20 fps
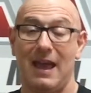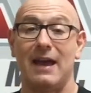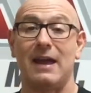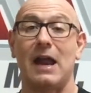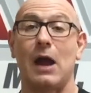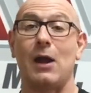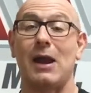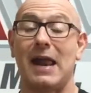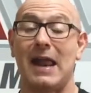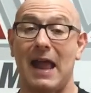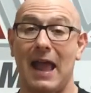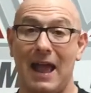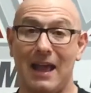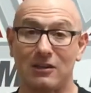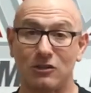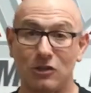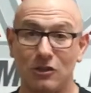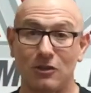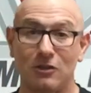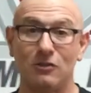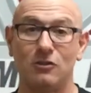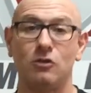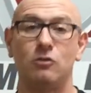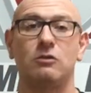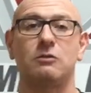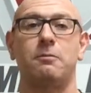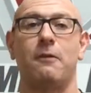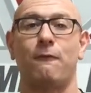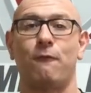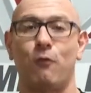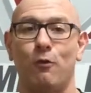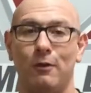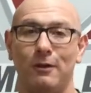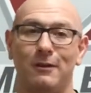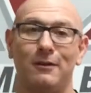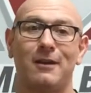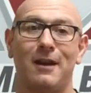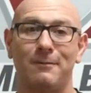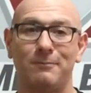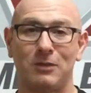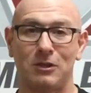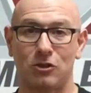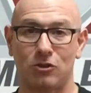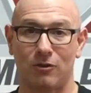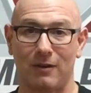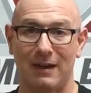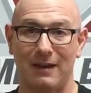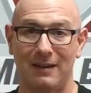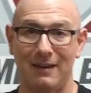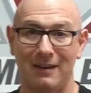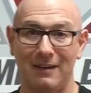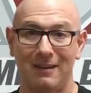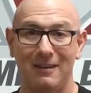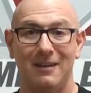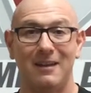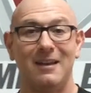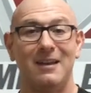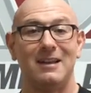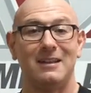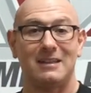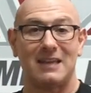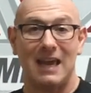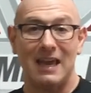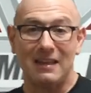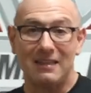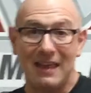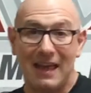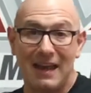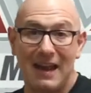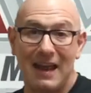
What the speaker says: And what I ask you to do is, before you come to training, take